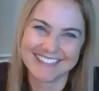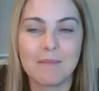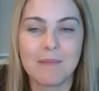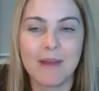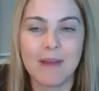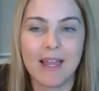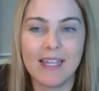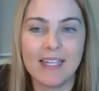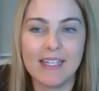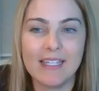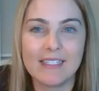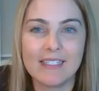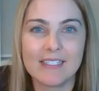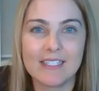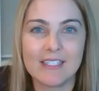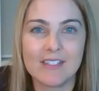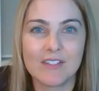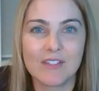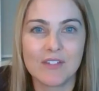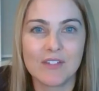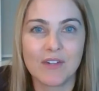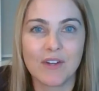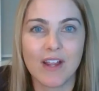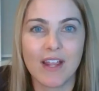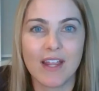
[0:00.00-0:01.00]
my end, it's
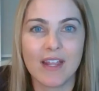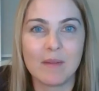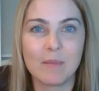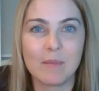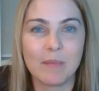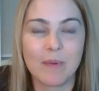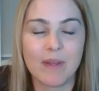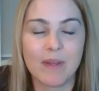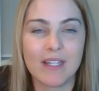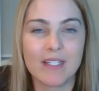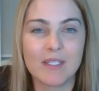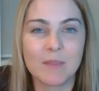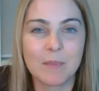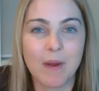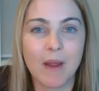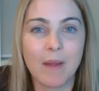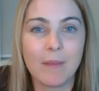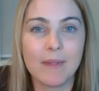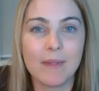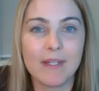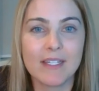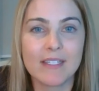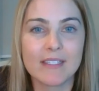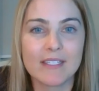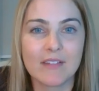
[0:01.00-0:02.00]
great, but it's
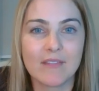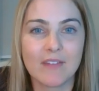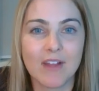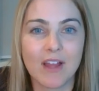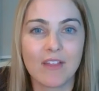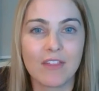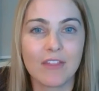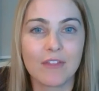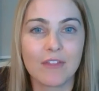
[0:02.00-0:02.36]
probably because I've got